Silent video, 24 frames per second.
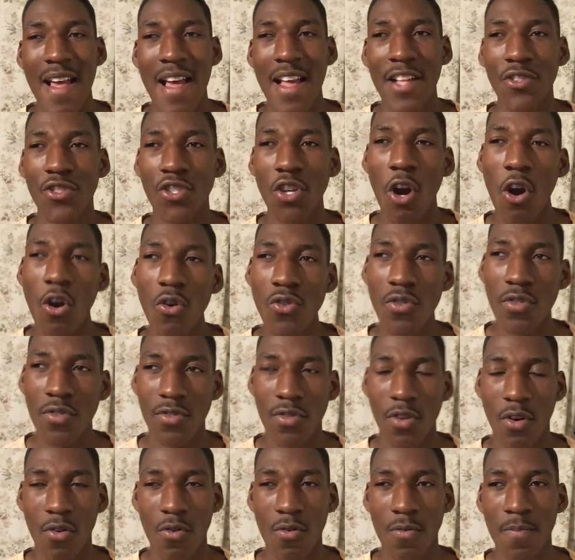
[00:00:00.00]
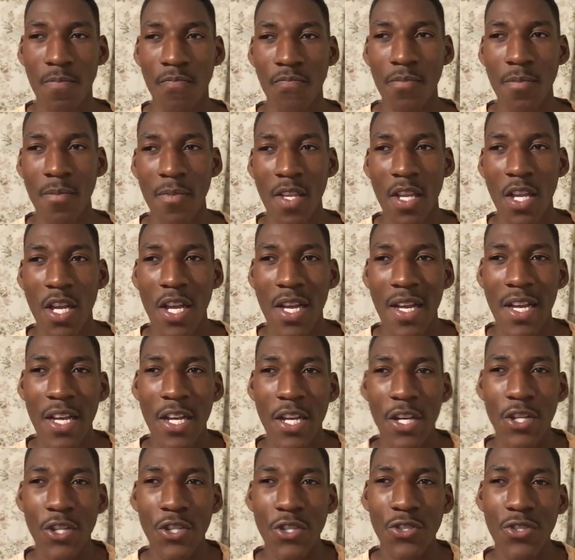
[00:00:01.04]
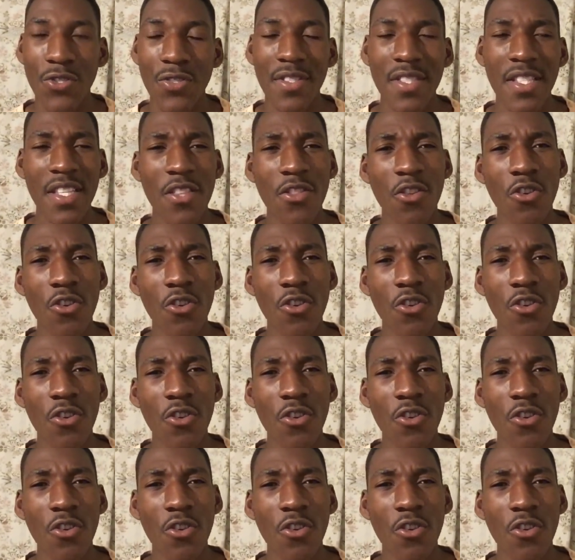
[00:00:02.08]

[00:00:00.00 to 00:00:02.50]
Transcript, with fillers: And also, you see,